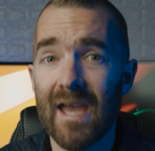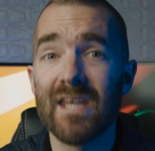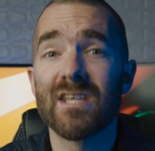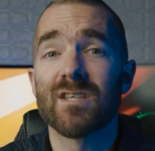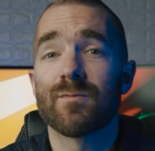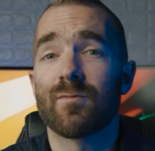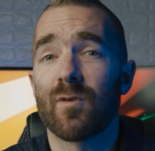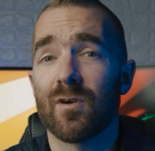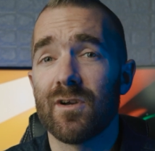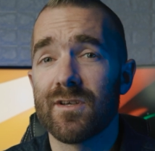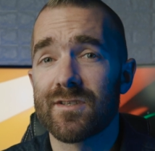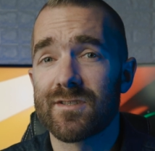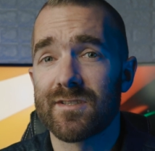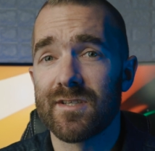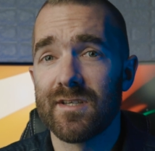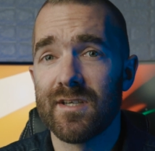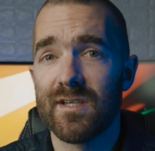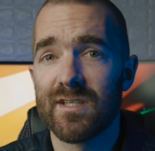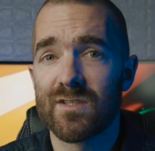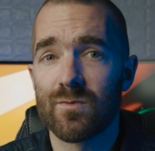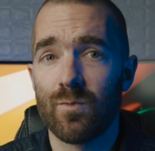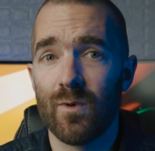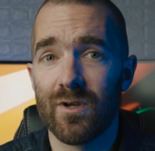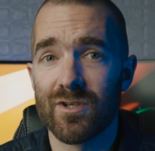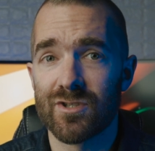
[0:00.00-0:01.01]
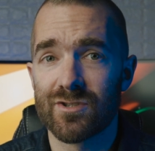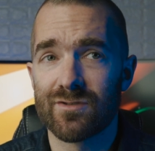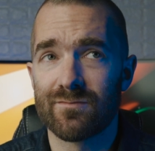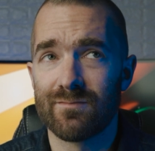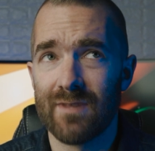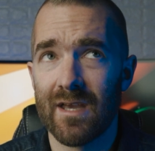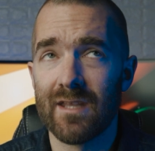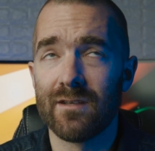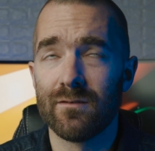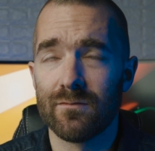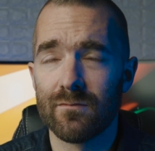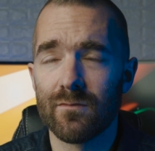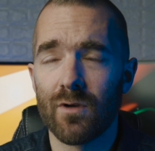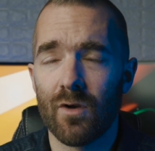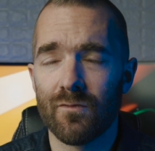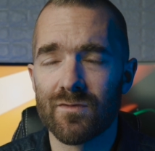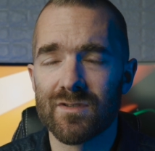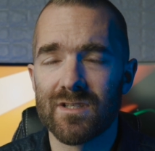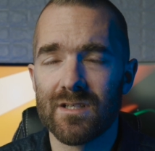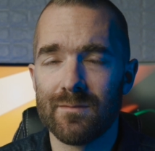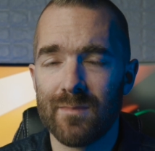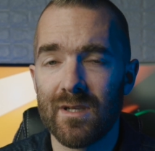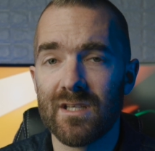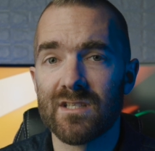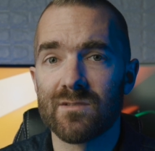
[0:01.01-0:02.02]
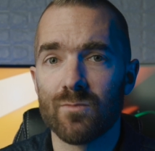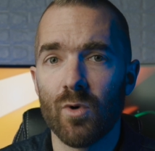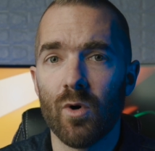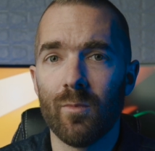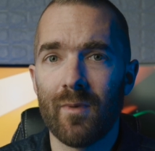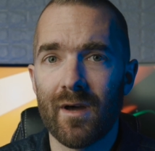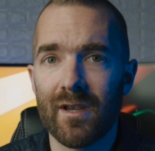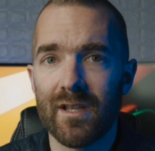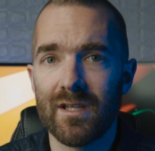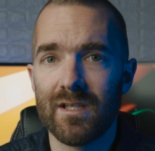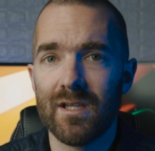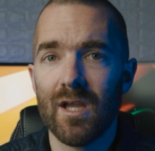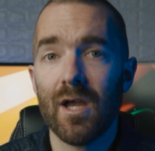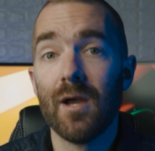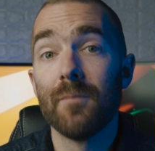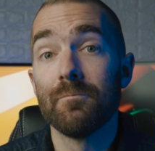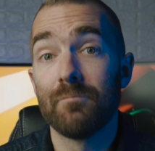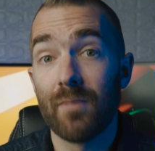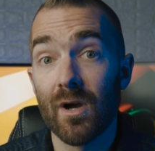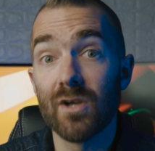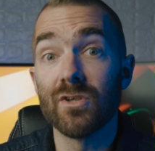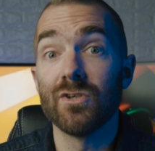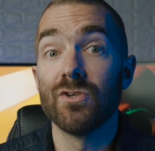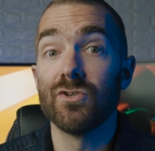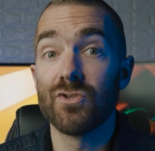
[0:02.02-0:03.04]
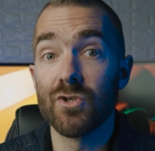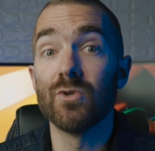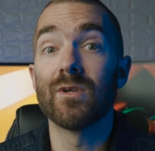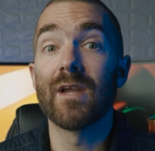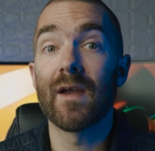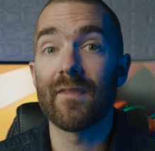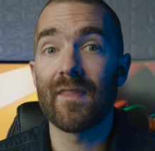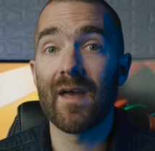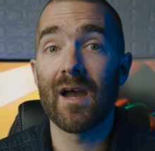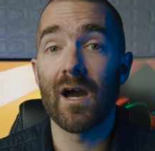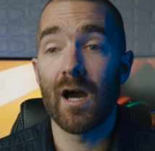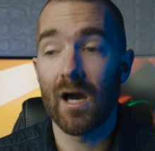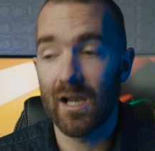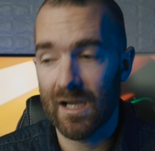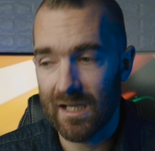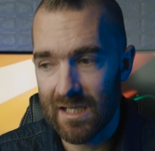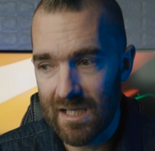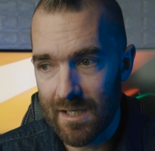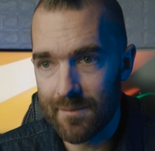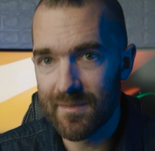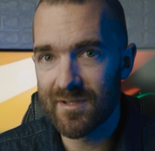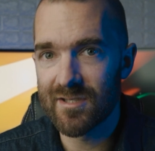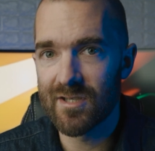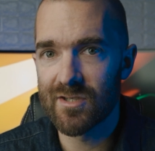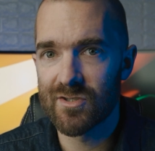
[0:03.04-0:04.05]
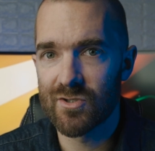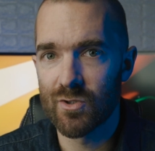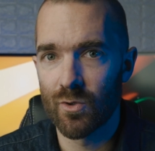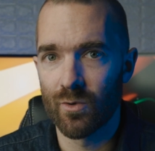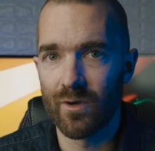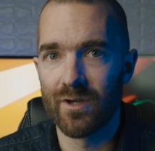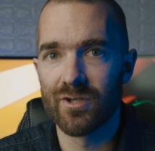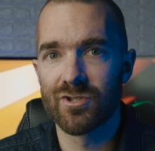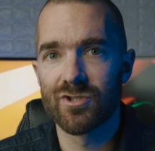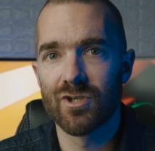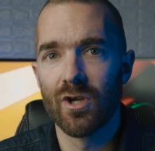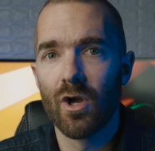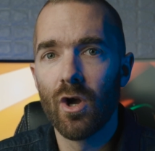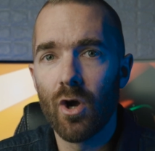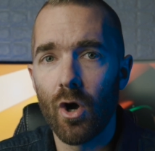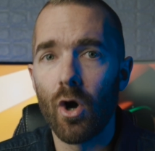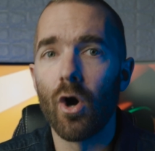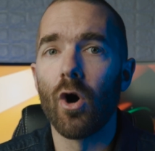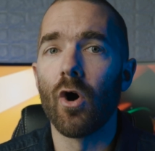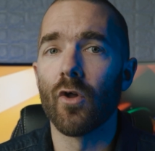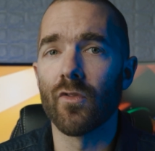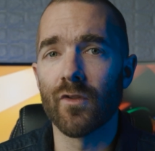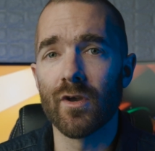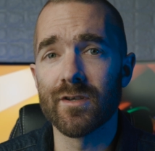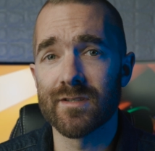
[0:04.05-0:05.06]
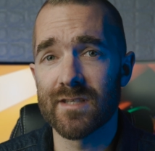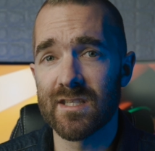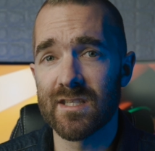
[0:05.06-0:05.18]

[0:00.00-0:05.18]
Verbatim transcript: enterprise tiers, which then obviously means more money, but you do get that unlimited storage on those